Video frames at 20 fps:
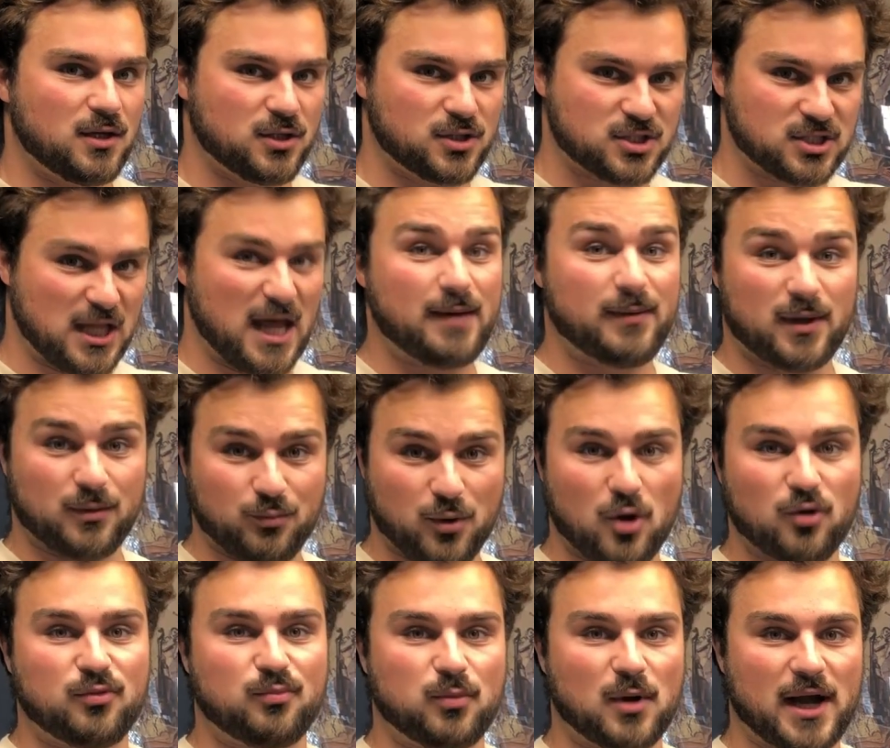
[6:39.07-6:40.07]
slamming
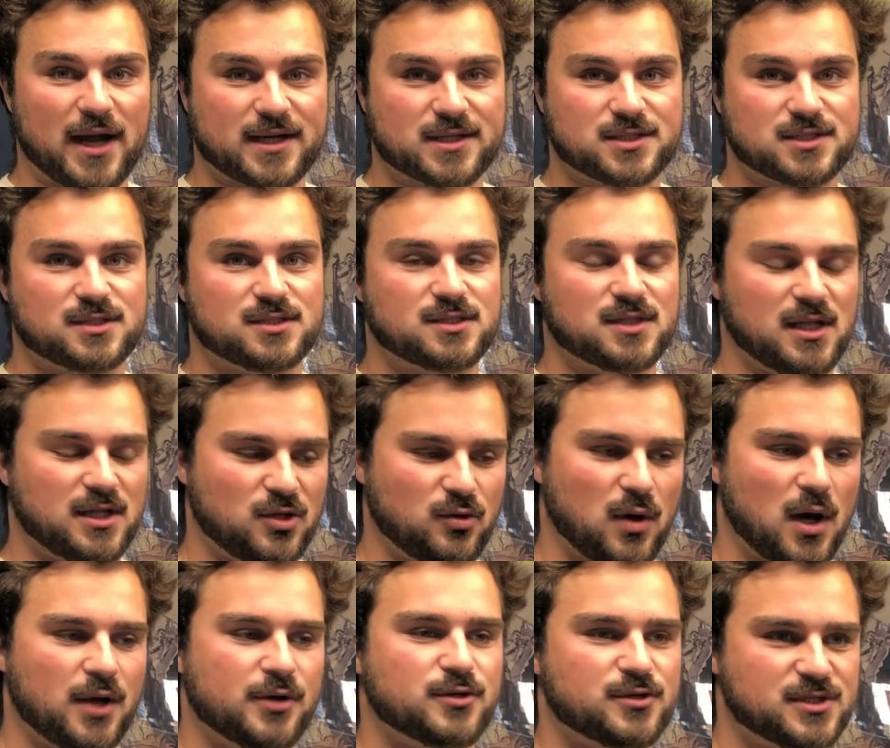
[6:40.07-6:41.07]
both brakes so
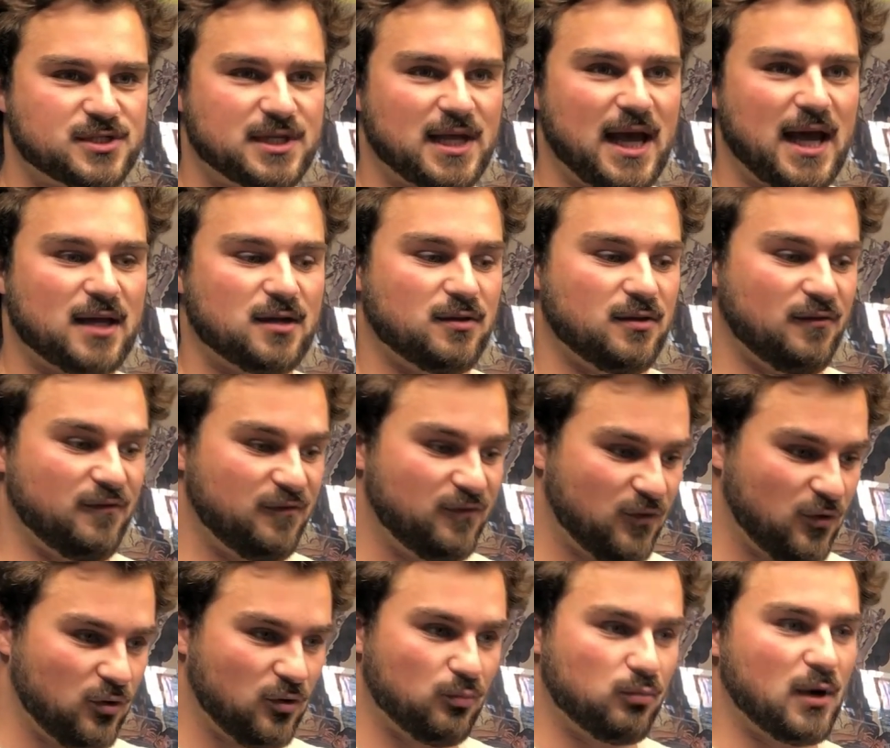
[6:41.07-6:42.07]
you understand the
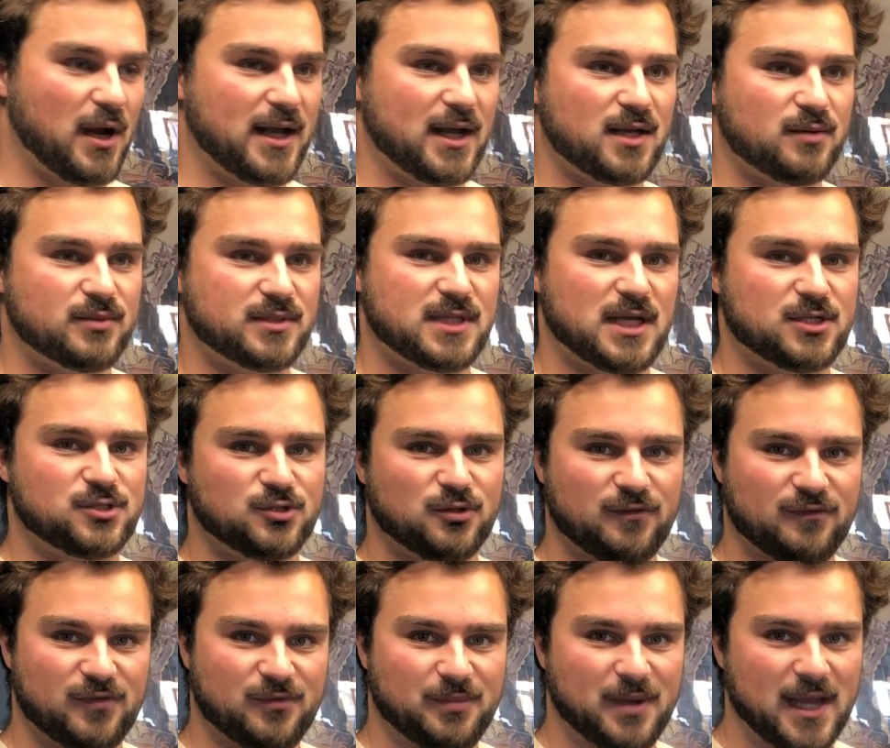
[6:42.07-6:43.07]
full braking
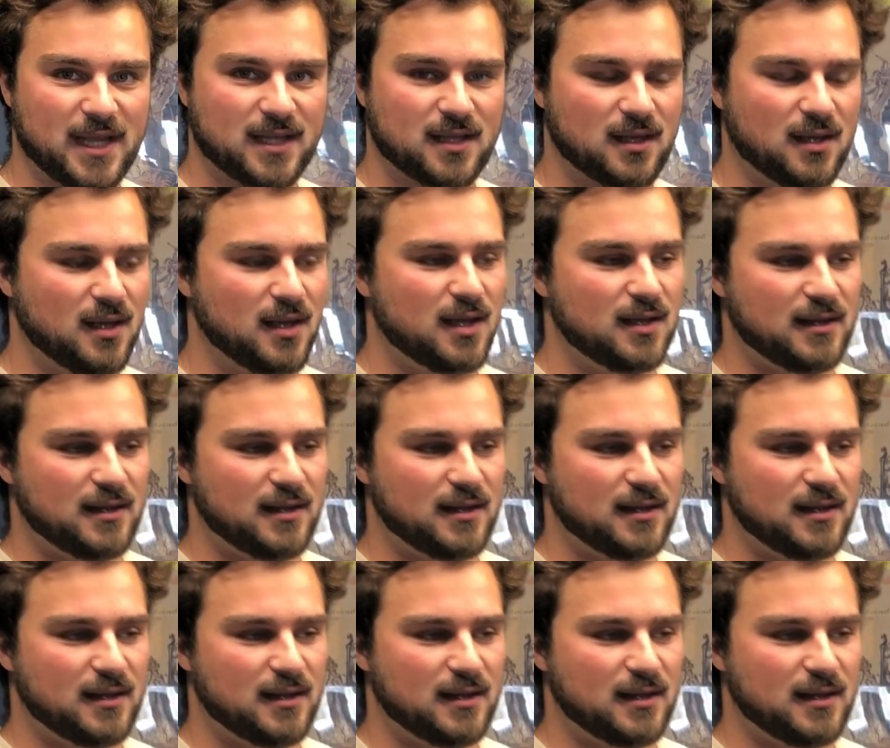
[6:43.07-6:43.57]
potential of the bike.